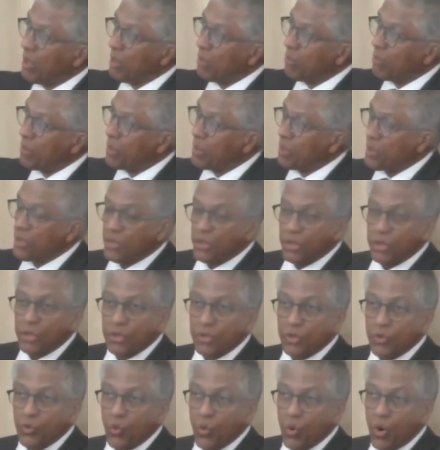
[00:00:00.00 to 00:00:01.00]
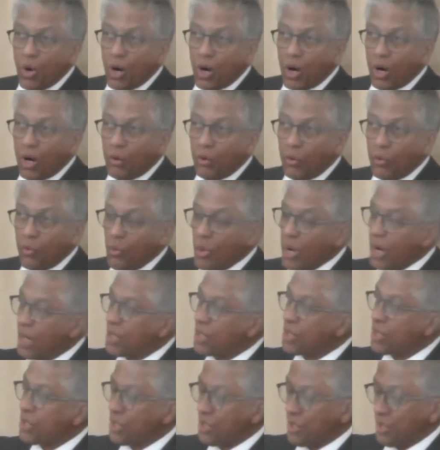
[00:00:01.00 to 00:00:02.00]
persons who are
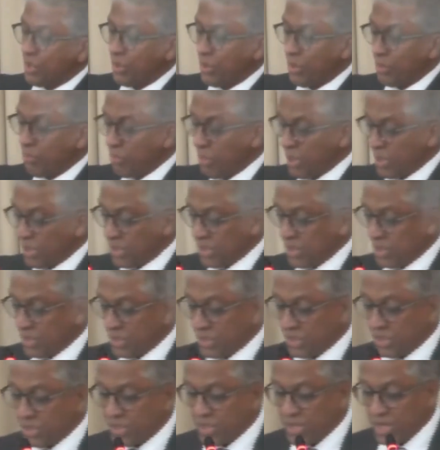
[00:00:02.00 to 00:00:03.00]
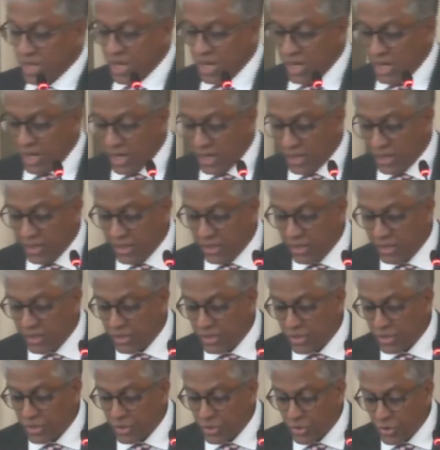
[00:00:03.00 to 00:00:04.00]
registering businesses under this
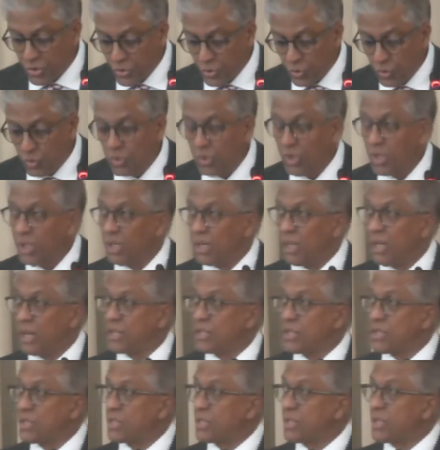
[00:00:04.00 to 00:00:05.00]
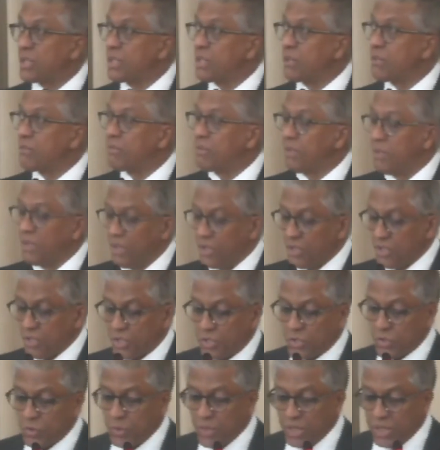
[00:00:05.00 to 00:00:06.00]
new legislative
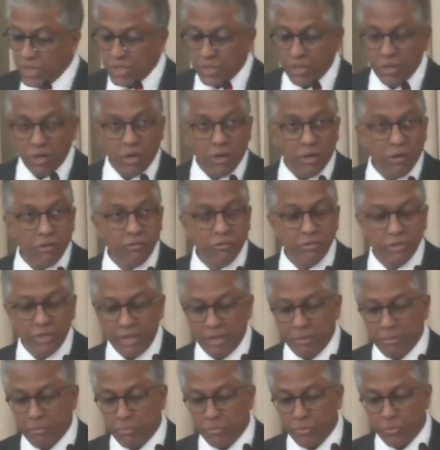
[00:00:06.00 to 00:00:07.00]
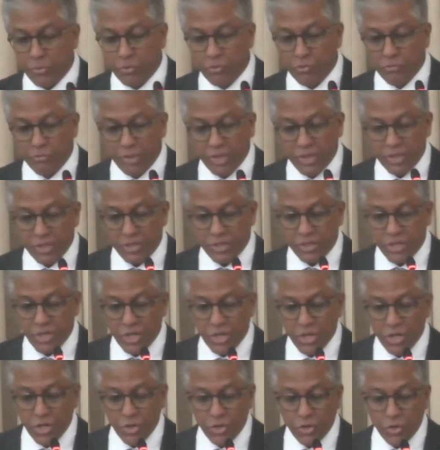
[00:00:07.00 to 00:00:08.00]
suite of improvements
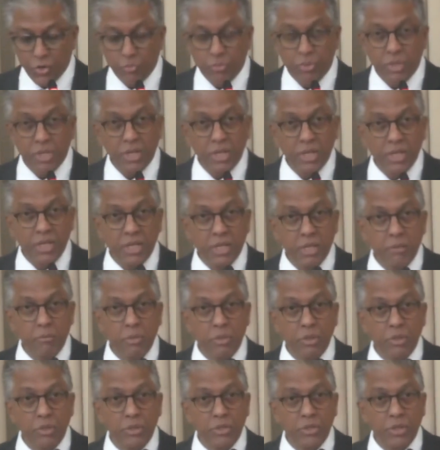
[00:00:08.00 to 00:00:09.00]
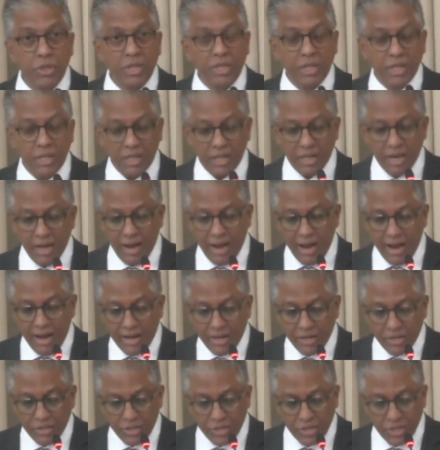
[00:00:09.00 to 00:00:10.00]
to be able to gain
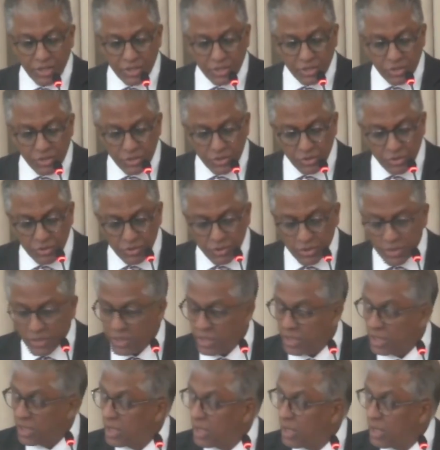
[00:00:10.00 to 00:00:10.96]
access to the